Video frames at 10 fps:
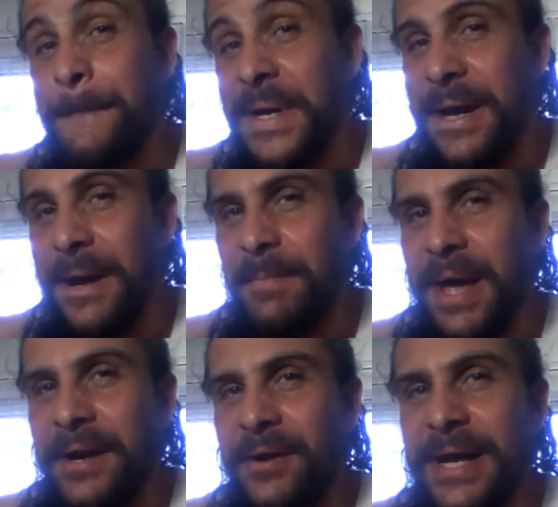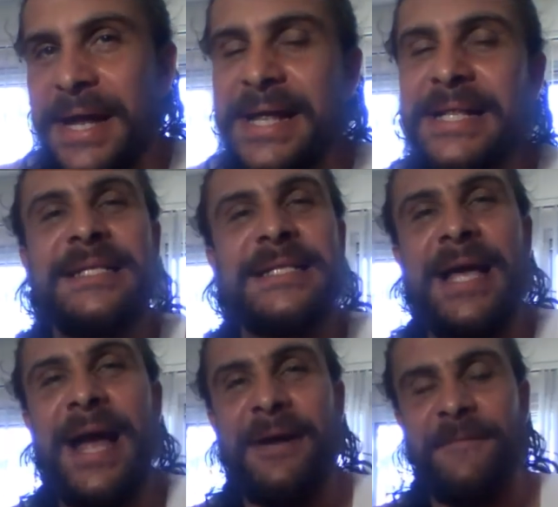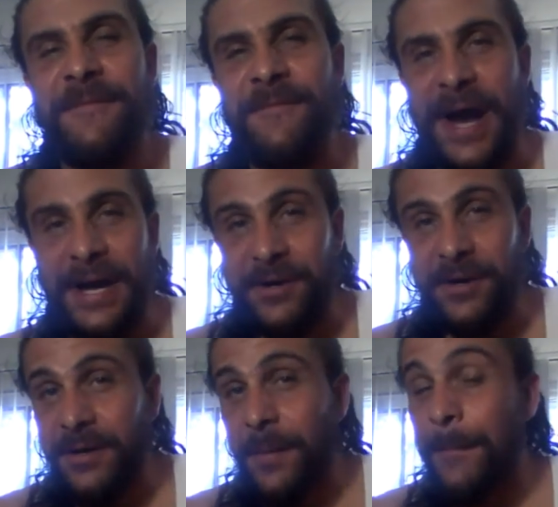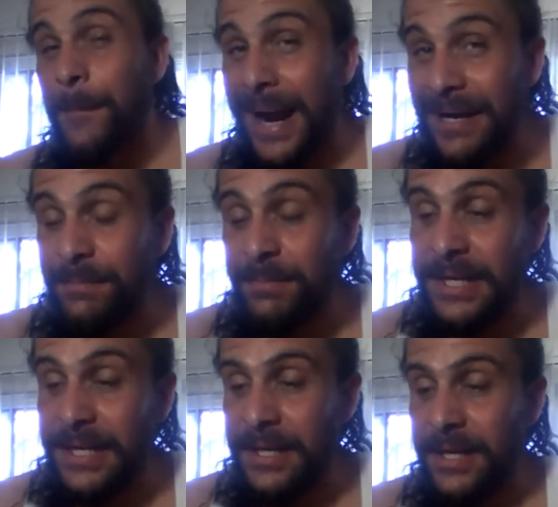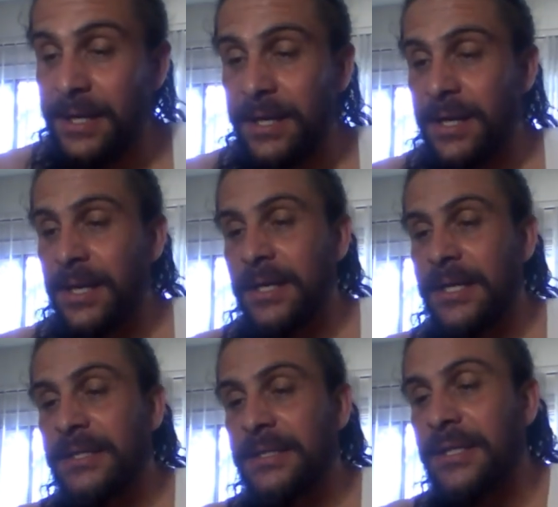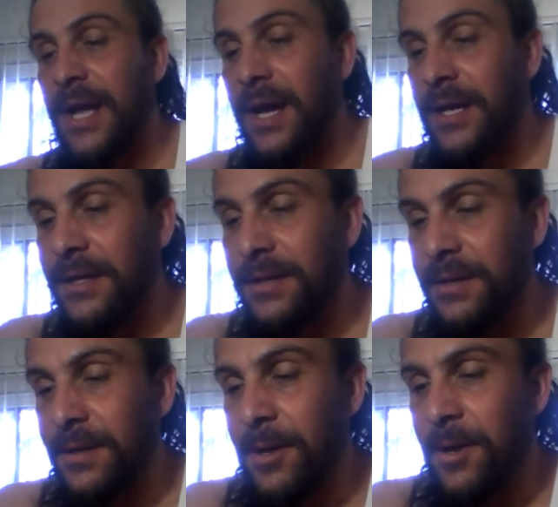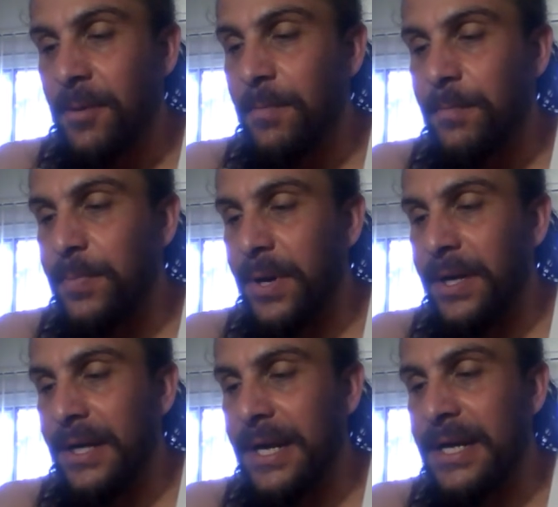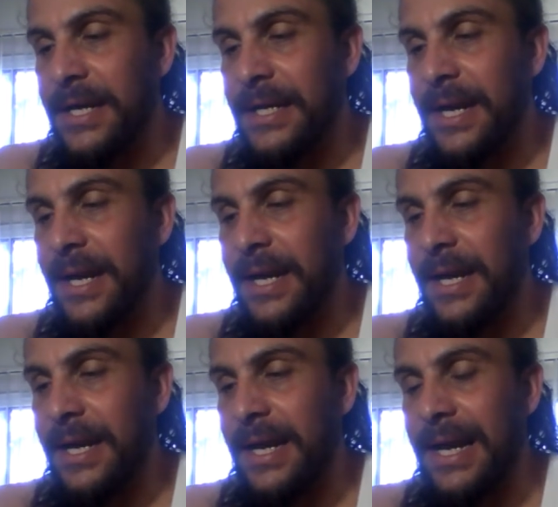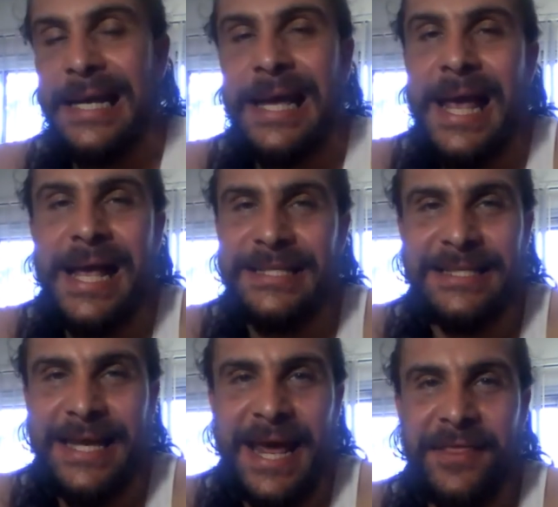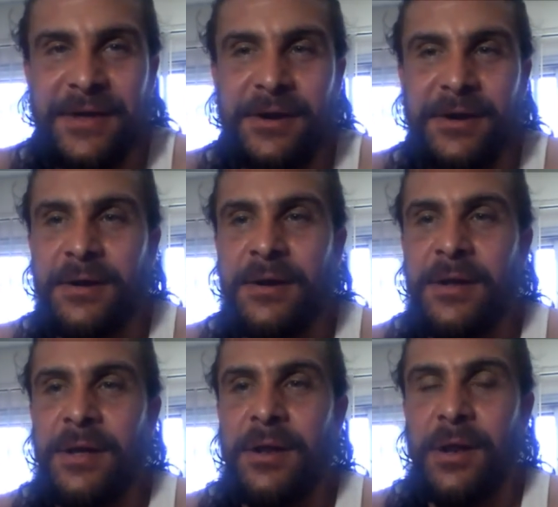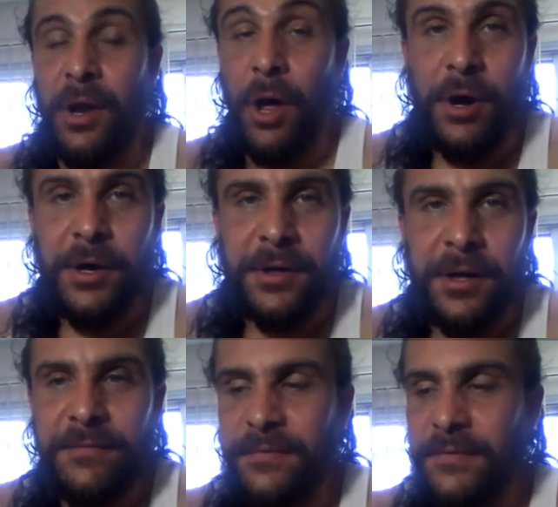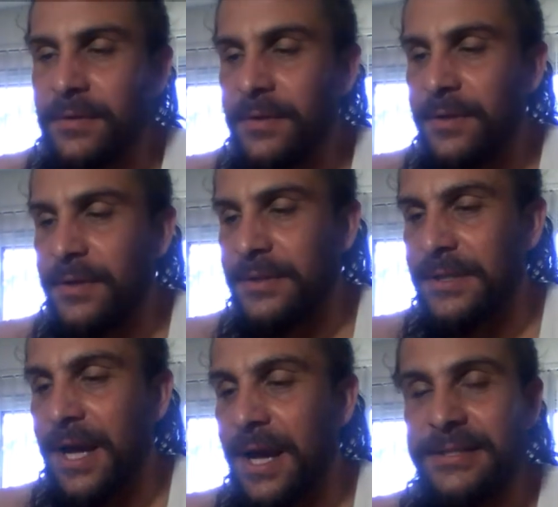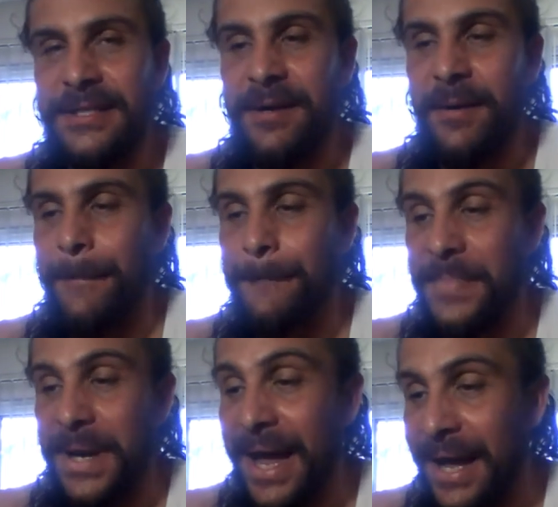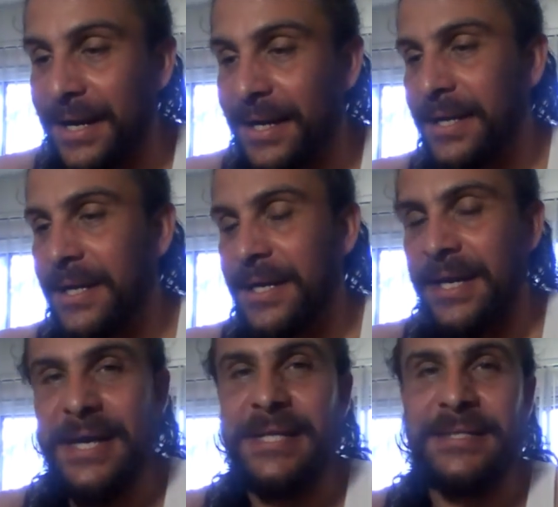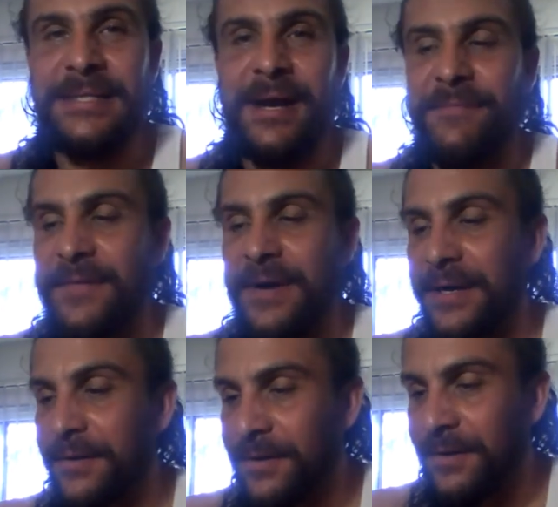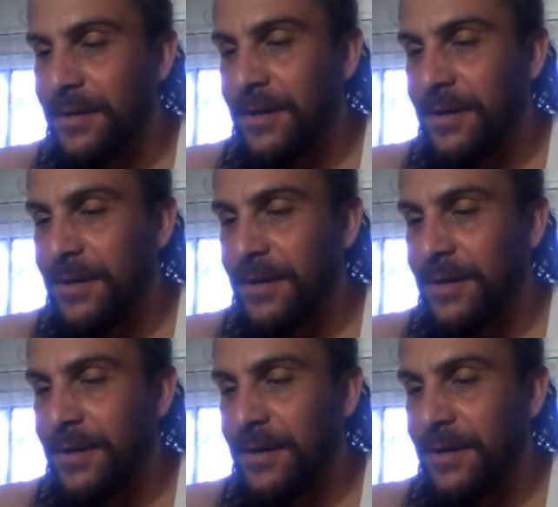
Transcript: be a better inside fighter, might be, than Tanaka, but he can't stand there long enough, because Tanaka's not a bad inside fighter.